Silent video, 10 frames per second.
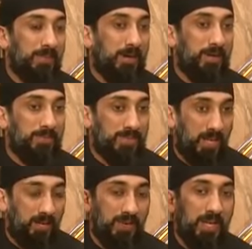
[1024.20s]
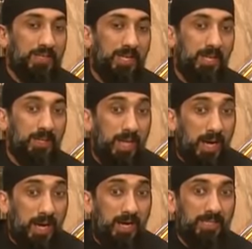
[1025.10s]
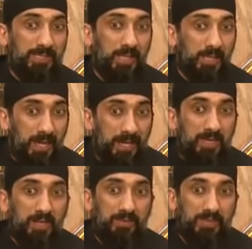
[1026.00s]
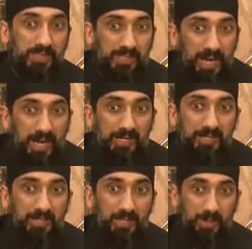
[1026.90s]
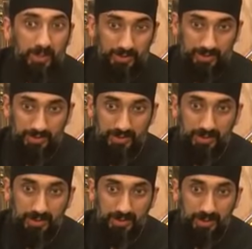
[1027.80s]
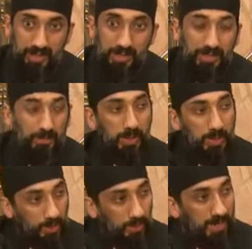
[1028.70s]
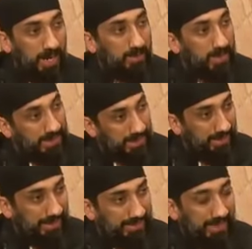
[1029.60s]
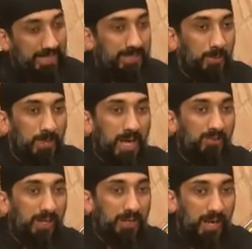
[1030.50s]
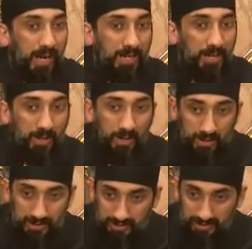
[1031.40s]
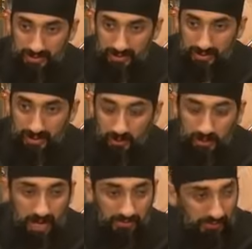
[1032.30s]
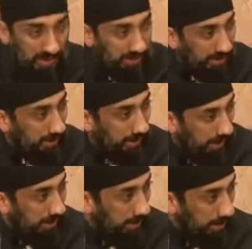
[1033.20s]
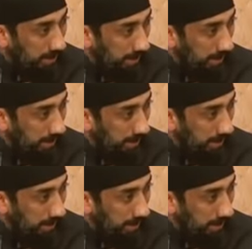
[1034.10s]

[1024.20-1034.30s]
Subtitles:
about Himself that Allah is the light of the skies and the earth, then when you and I recognize that we have Allah in our hearts, we have faith in Allah in our